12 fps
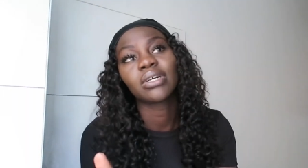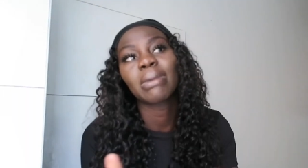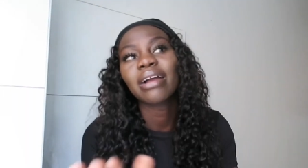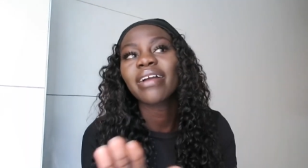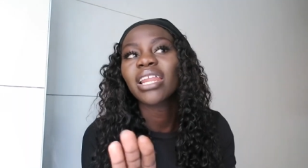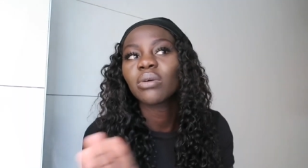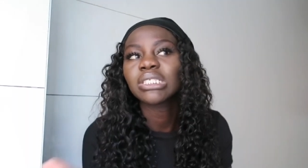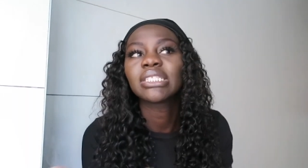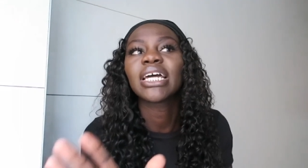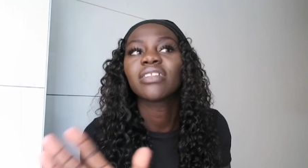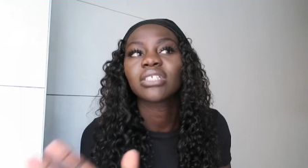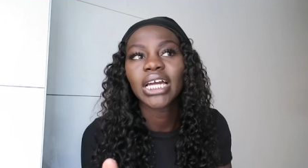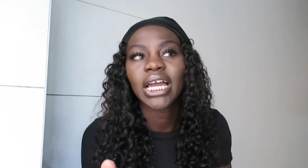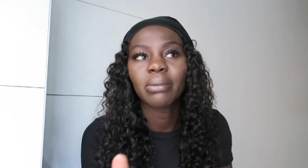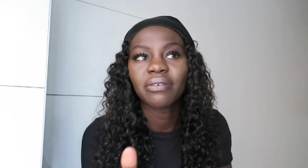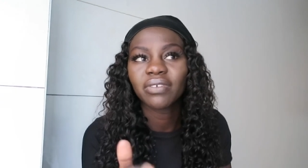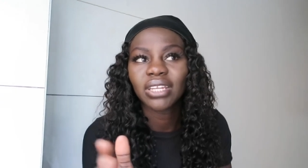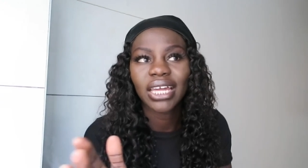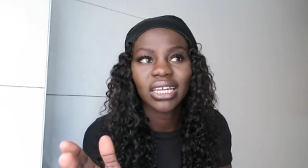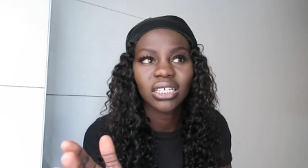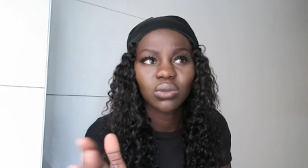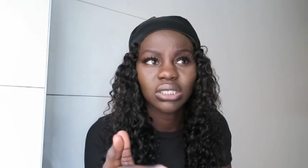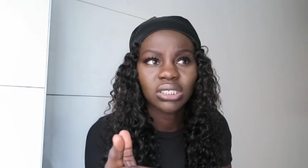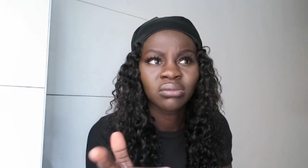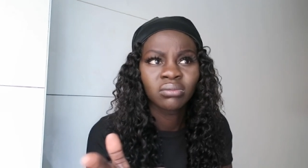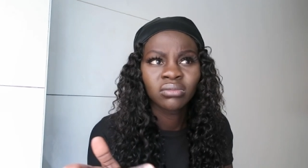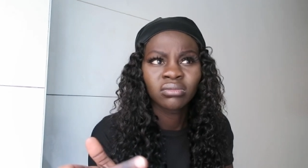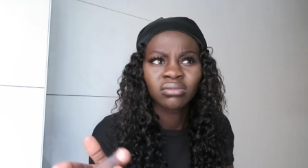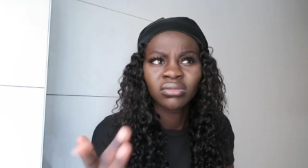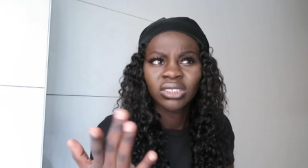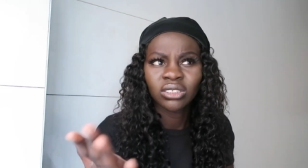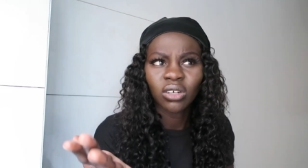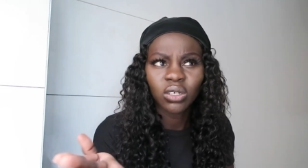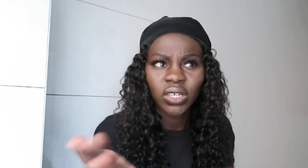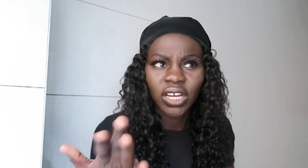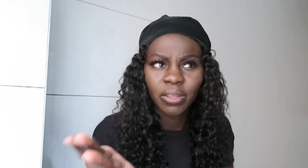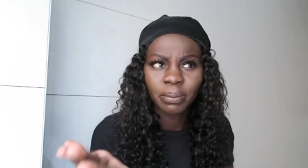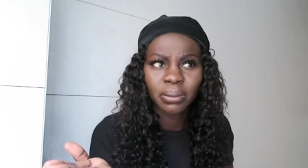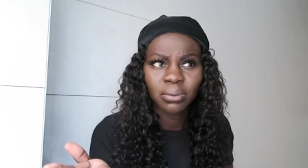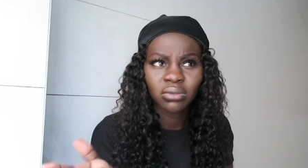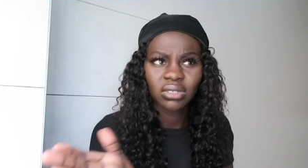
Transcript: My guy wasn't there at the time, I feel like he was talking to other people.